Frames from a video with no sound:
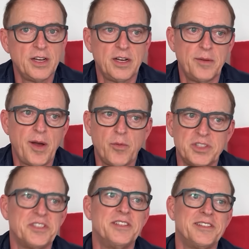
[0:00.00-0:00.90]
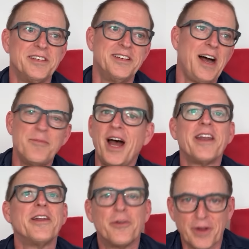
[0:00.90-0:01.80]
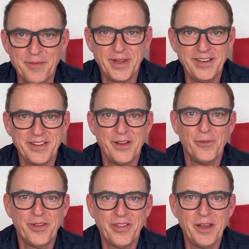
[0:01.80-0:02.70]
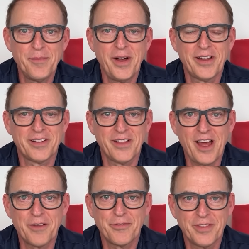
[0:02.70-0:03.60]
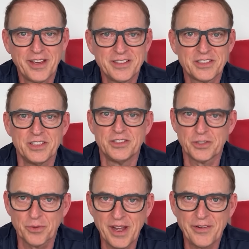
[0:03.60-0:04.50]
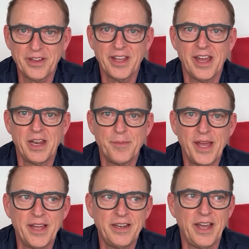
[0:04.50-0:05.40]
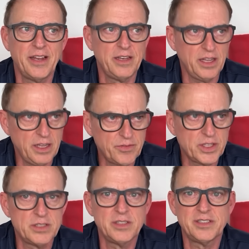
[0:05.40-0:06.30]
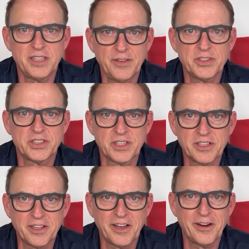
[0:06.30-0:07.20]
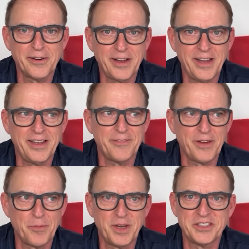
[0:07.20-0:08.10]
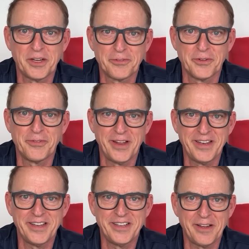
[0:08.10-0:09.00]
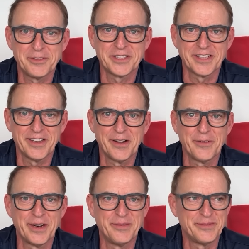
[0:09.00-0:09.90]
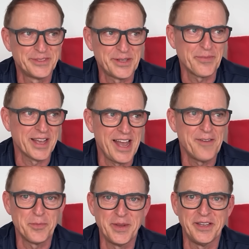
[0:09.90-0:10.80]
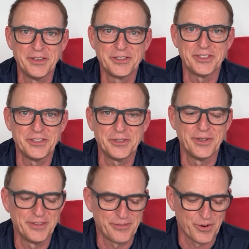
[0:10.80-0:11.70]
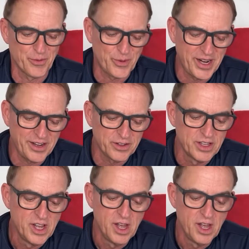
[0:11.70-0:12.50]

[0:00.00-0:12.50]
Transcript: Um, I wasn't I'm not in agreement with him on a lot of things surrounding N M N and even David Sinclair. I found myself defending David Sinclair when I'm something I haven't been used to doing for a while.